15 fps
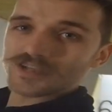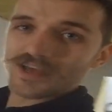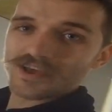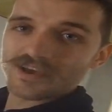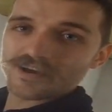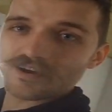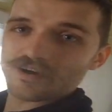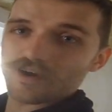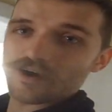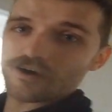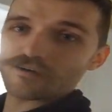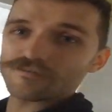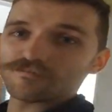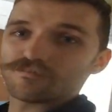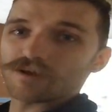layer
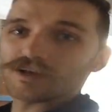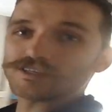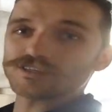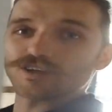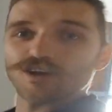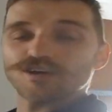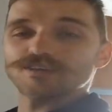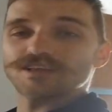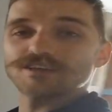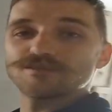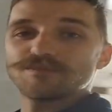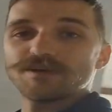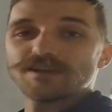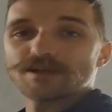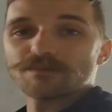of base coat has
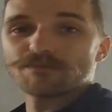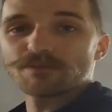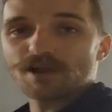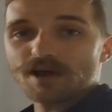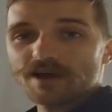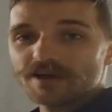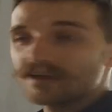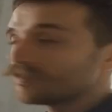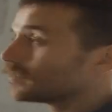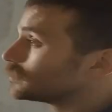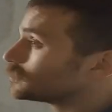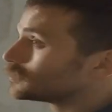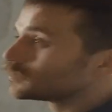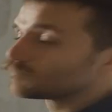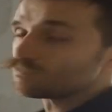been applied.
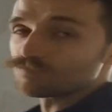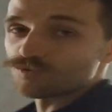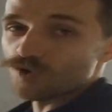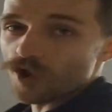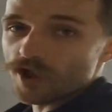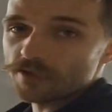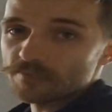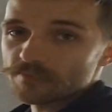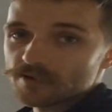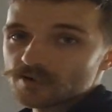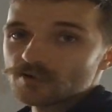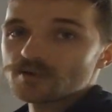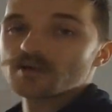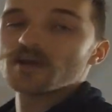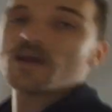This is
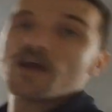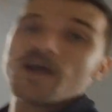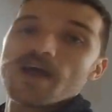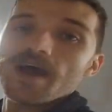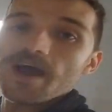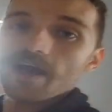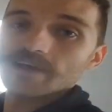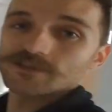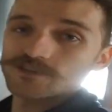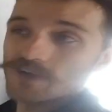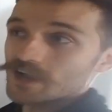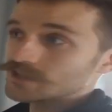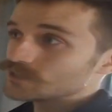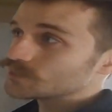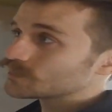primer.
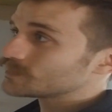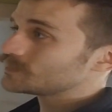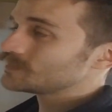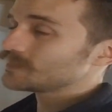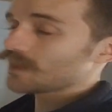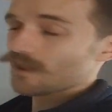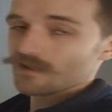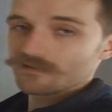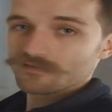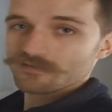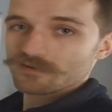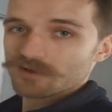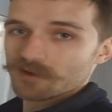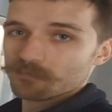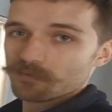As you can see,
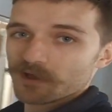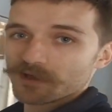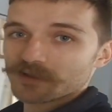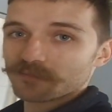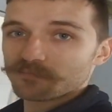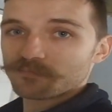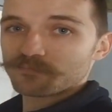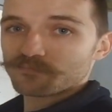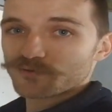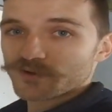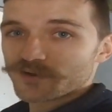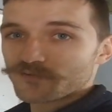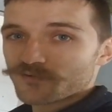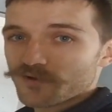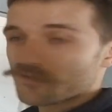I've applied it
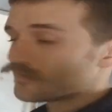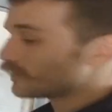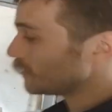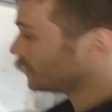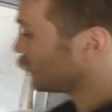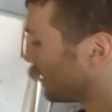pretty roughly.